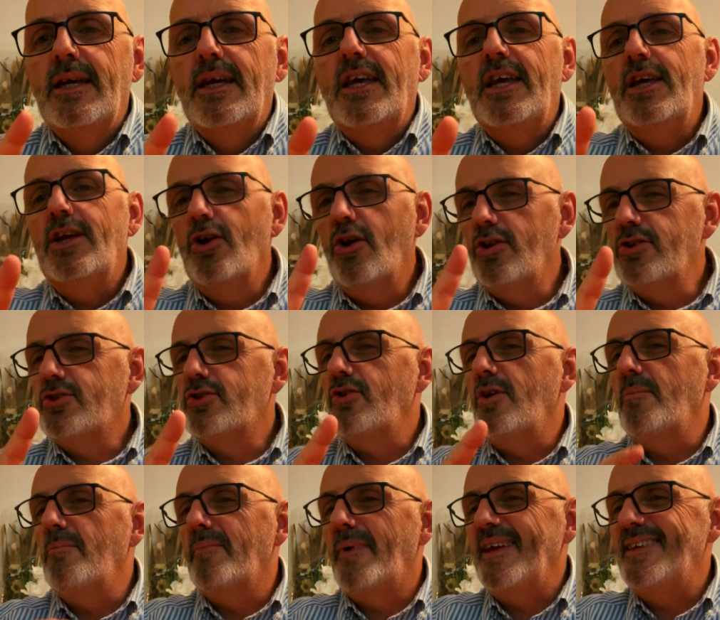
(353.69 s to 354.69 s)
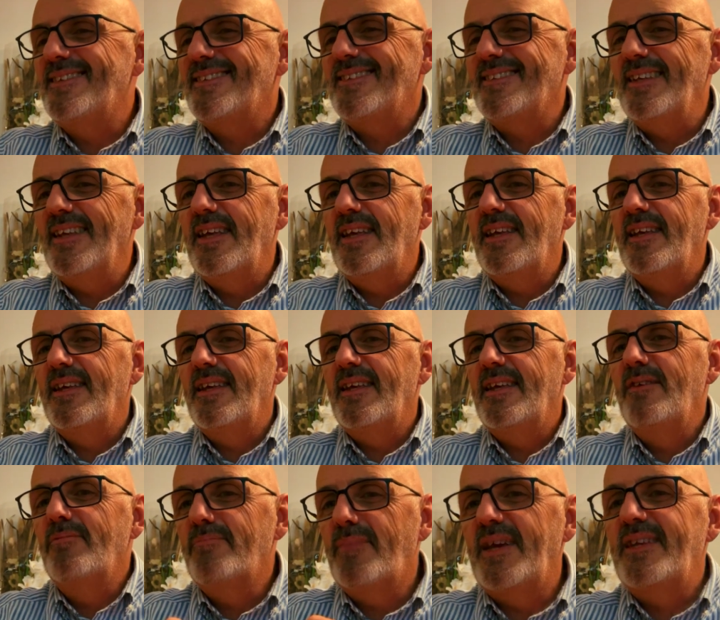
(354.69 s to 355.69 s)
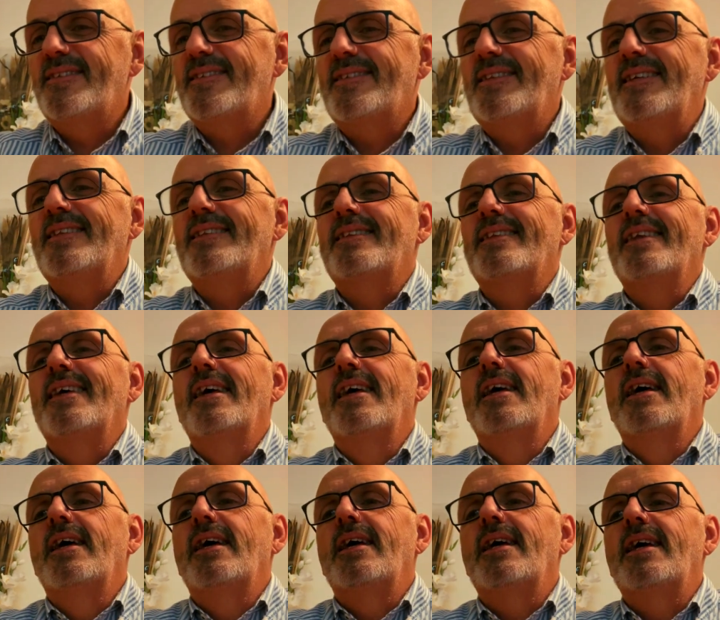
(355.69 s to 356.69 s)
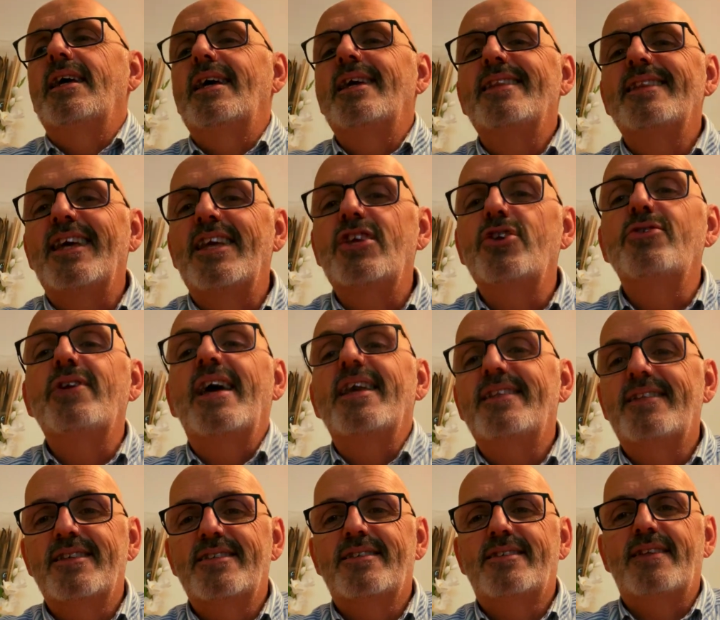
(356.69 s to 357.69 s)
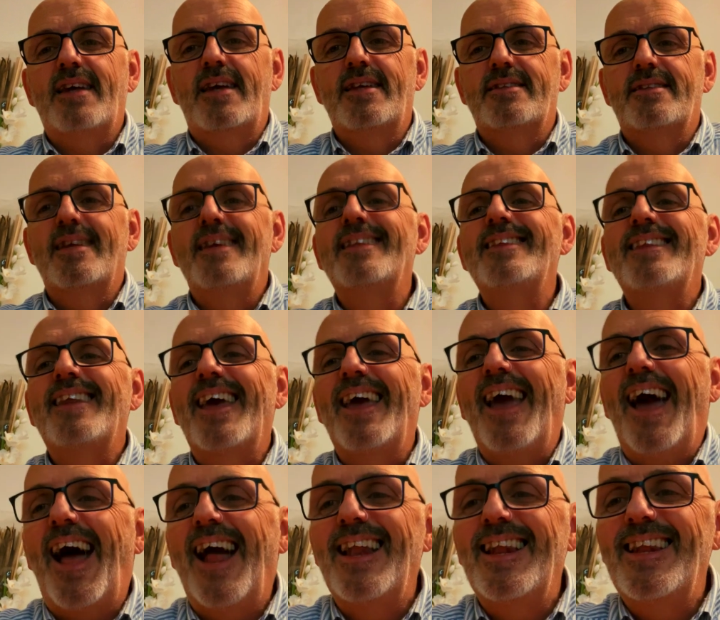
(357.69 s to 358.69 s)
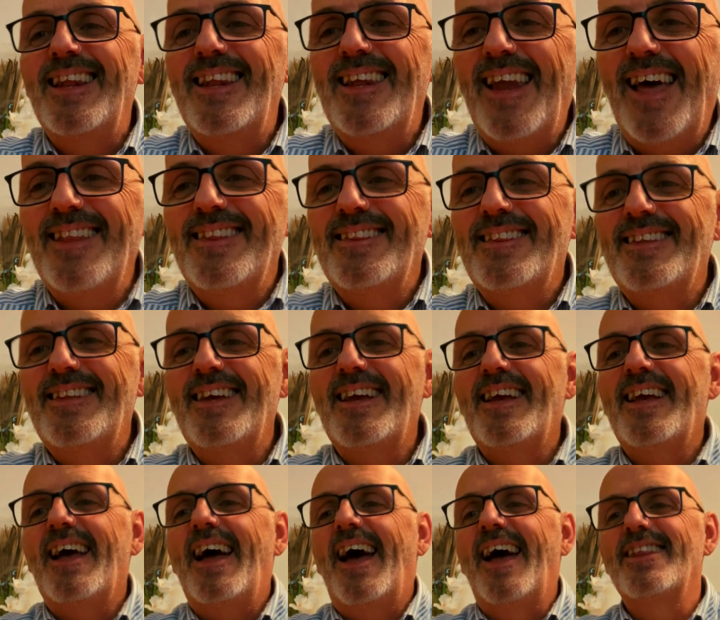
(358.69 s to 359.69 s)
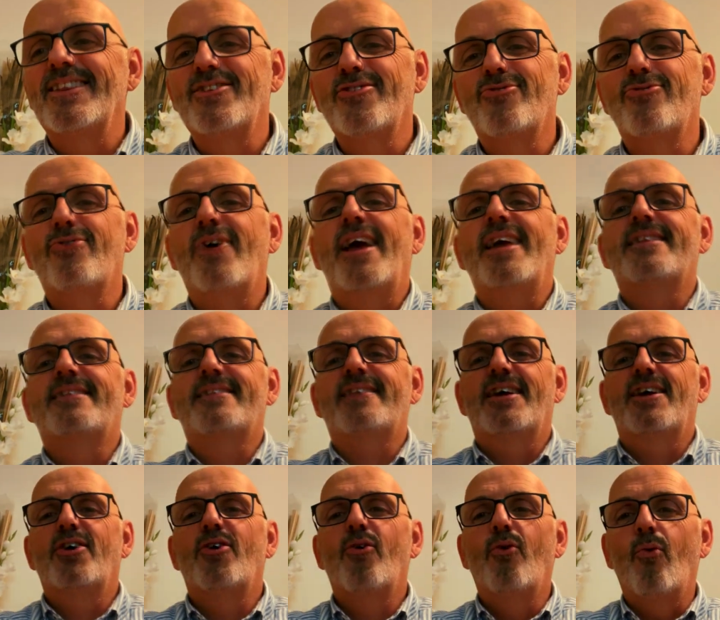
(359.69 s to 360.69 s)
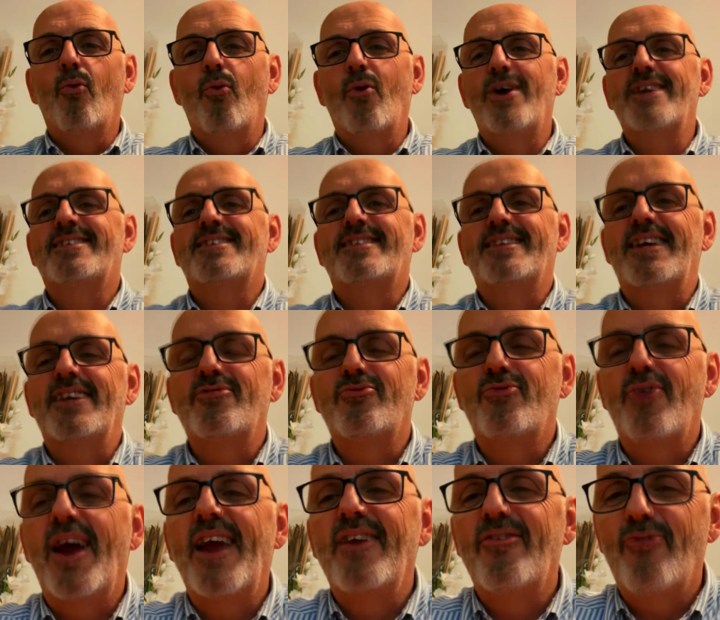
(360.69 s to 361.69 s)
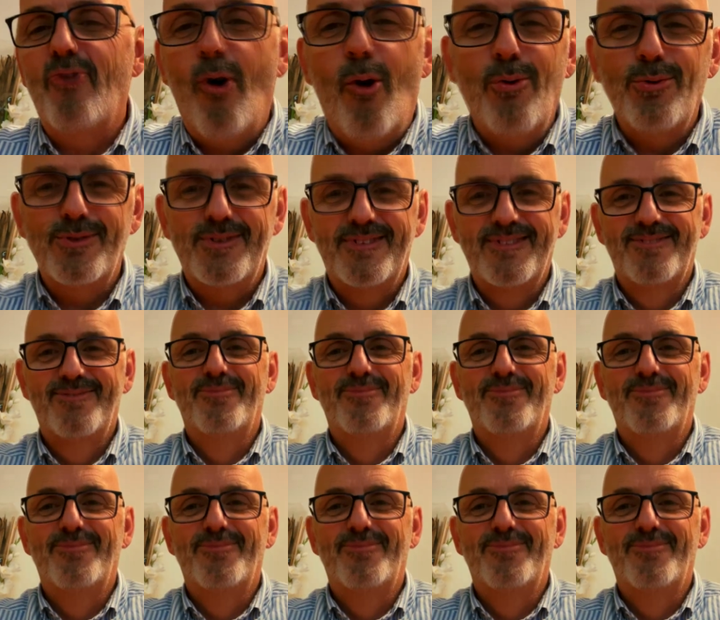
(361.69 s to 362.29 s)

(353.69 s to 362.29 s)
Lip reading: he also invested in the United States, in the Atlantic and Great Western Railroad.